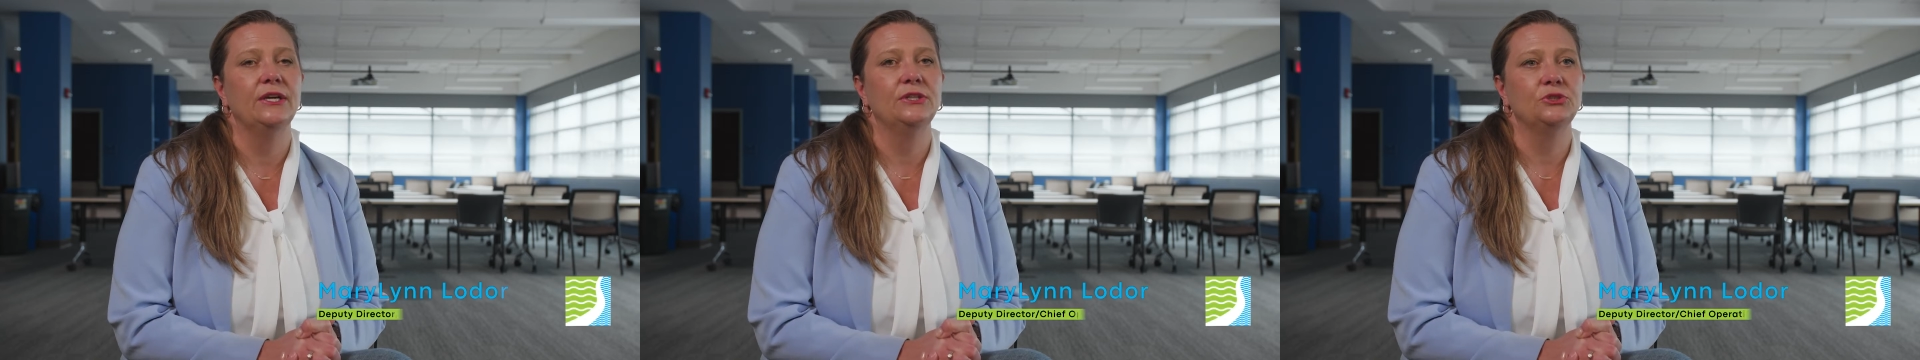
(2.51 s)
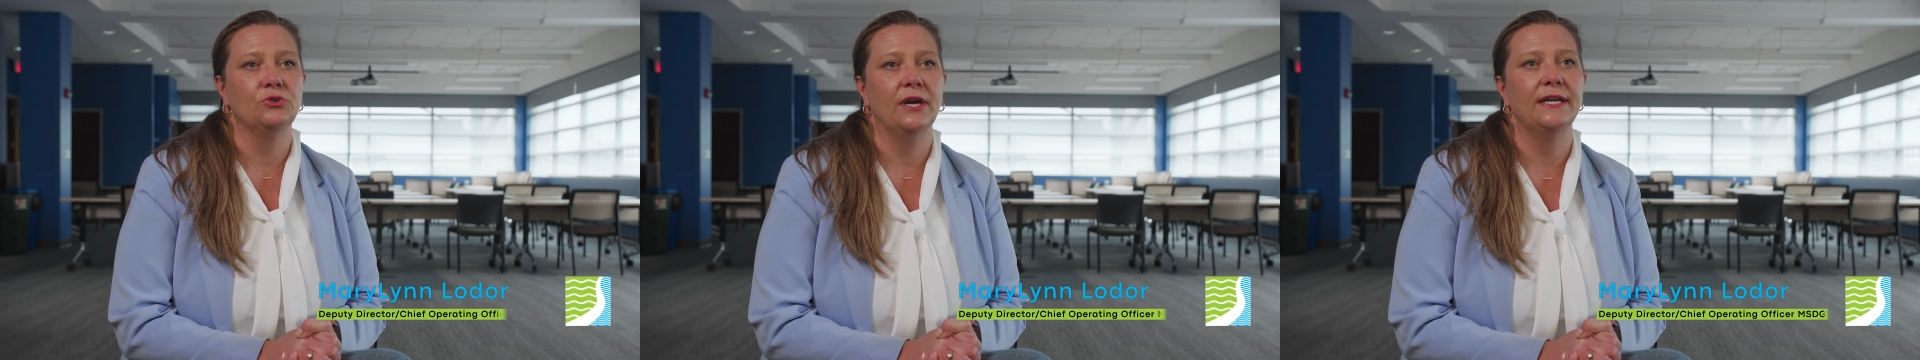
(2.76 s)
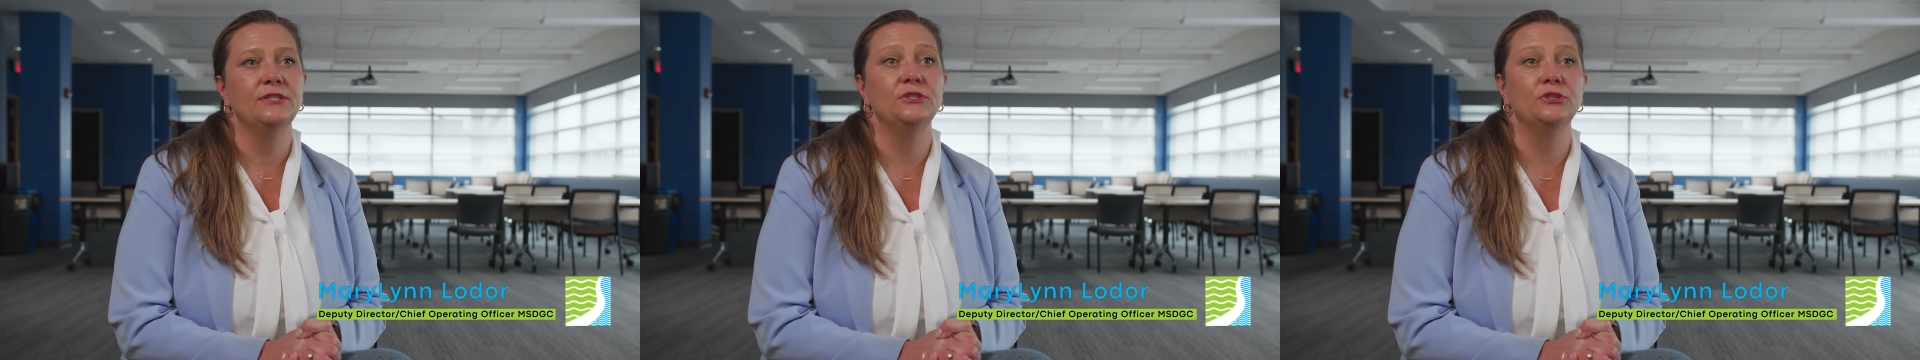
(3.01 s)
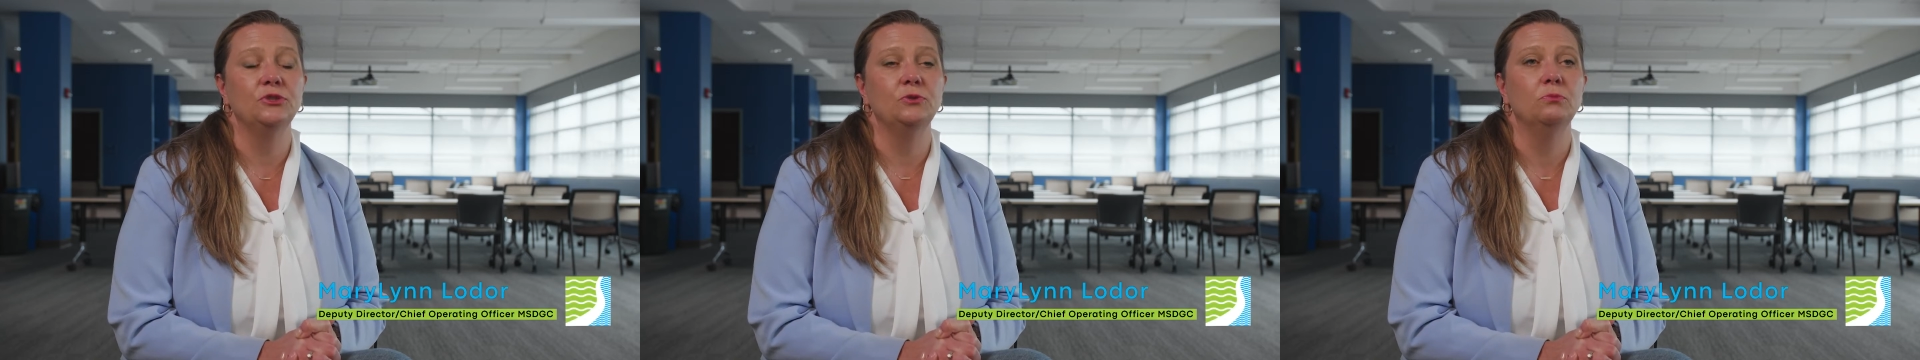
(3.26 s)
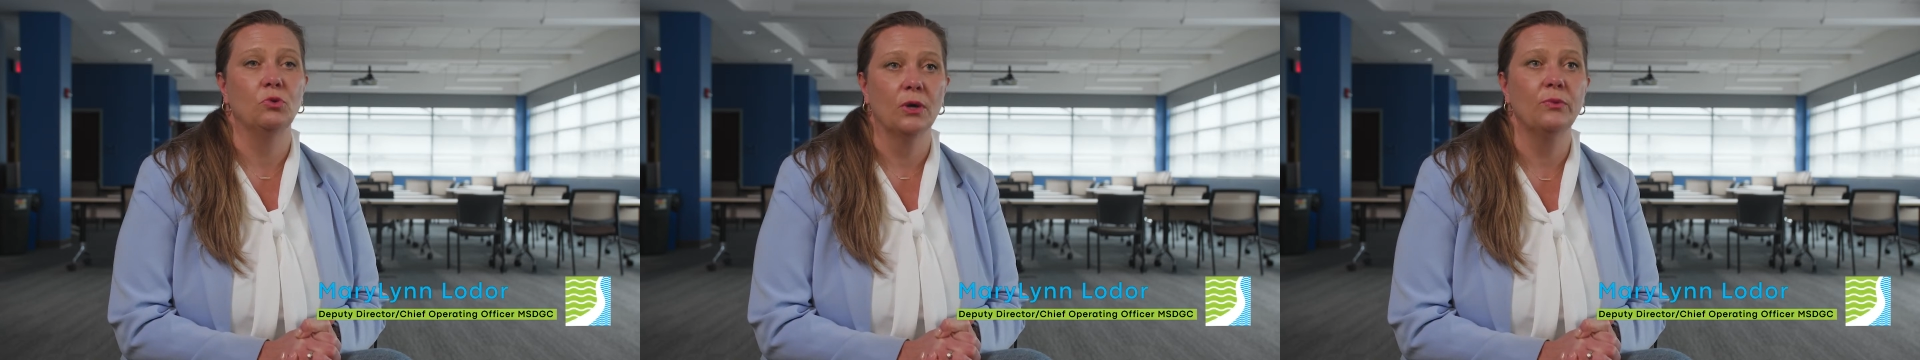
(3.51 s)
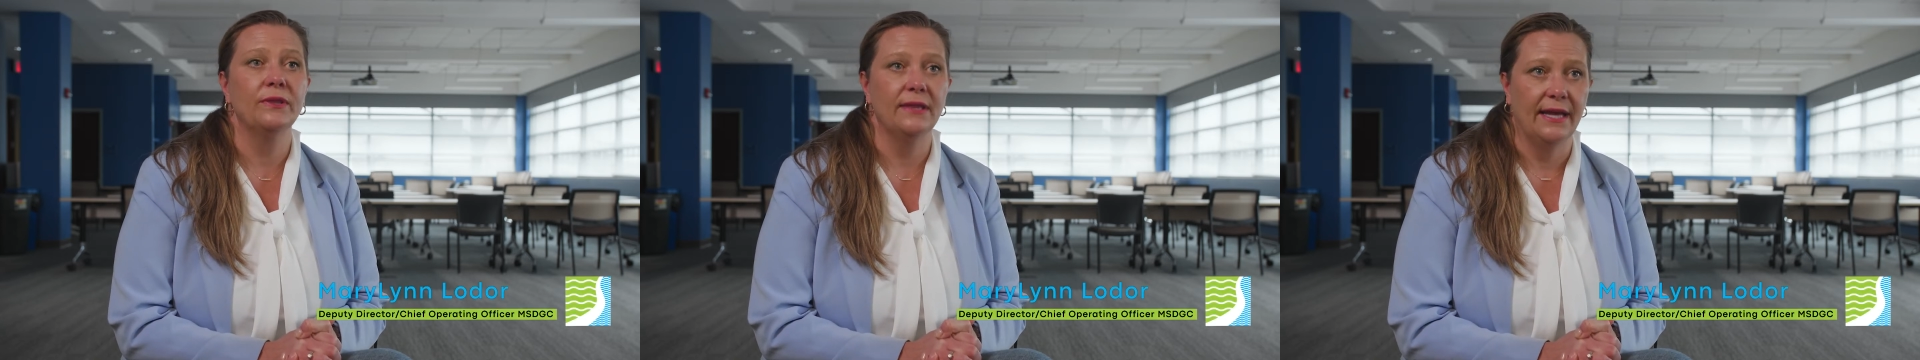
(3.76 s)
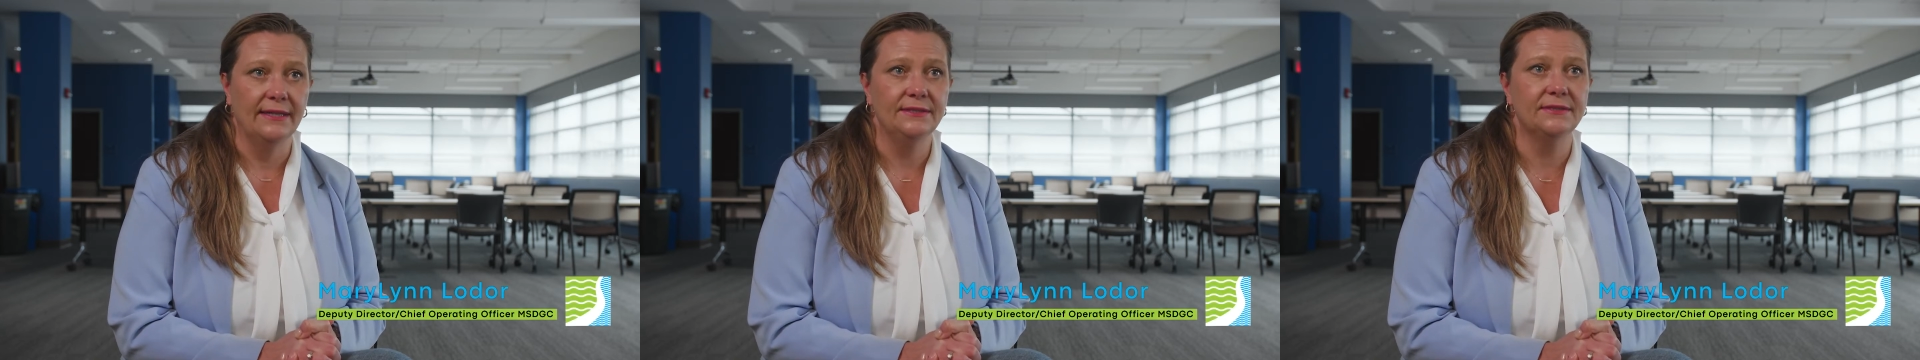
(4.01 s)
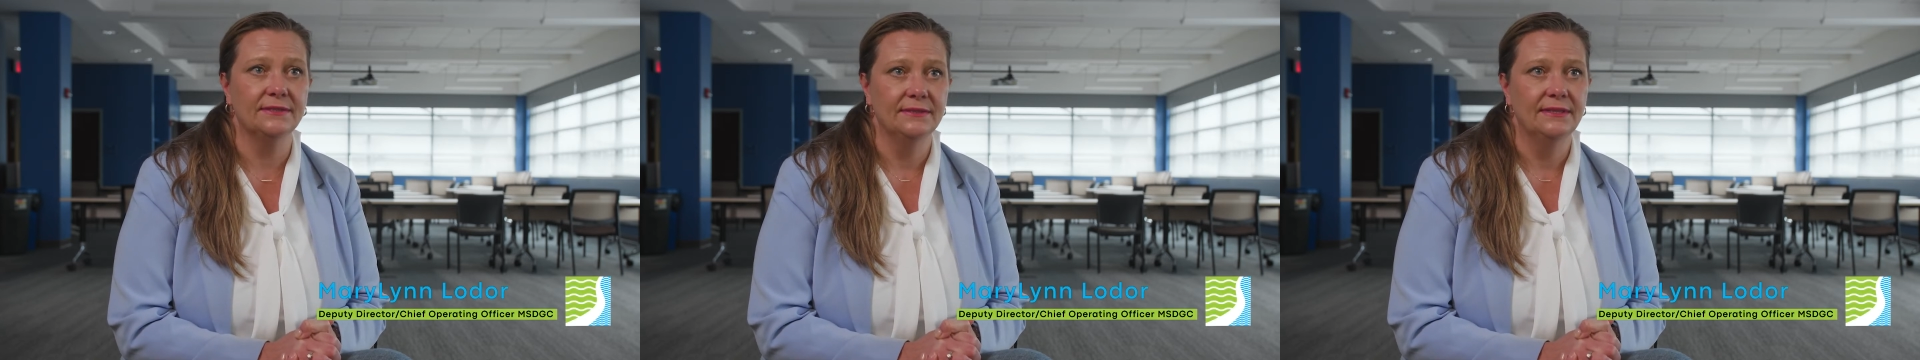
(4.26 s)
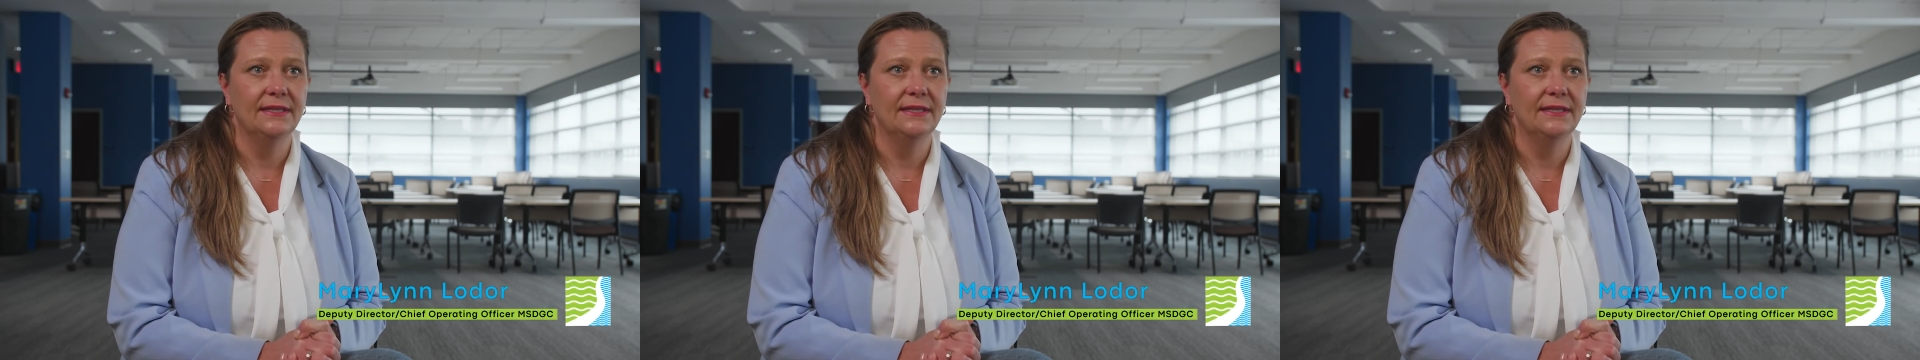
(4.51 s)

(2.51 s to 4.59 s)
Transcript: trying to do more with less